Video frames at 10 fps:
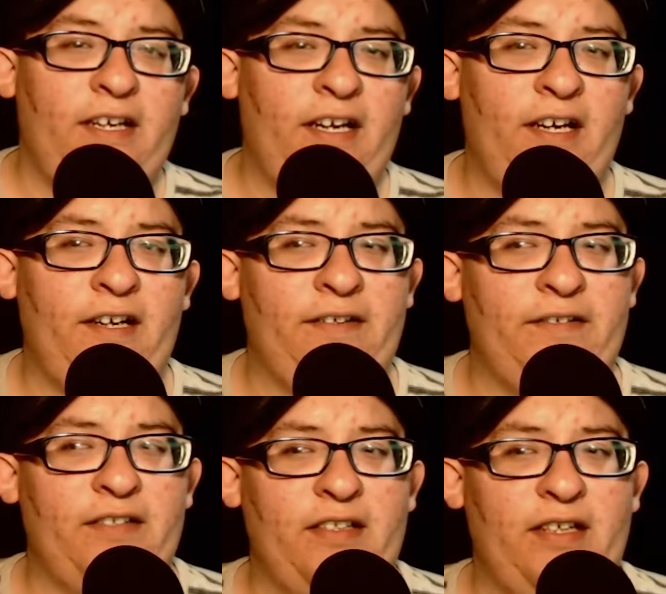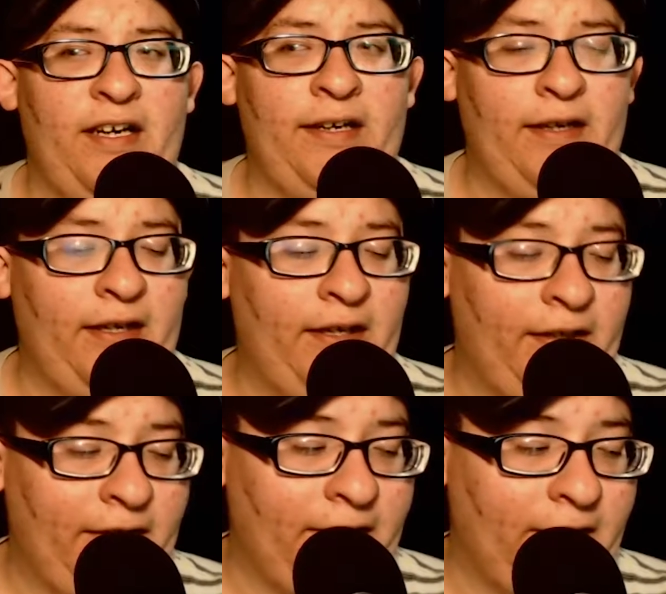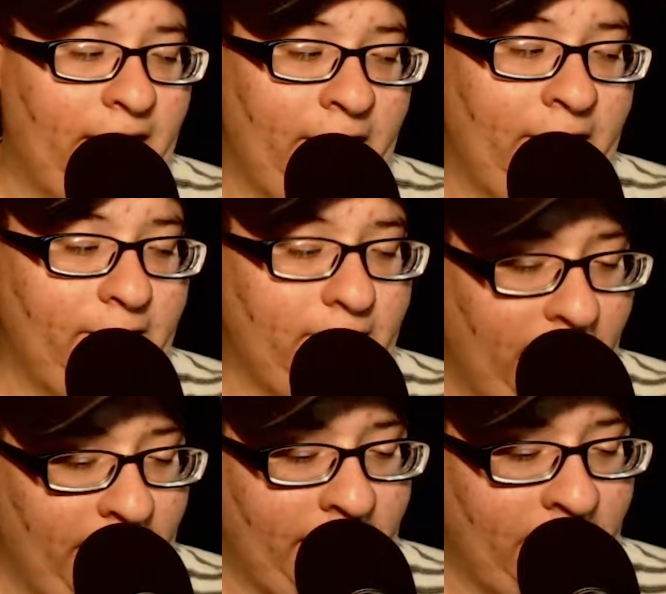and I I I I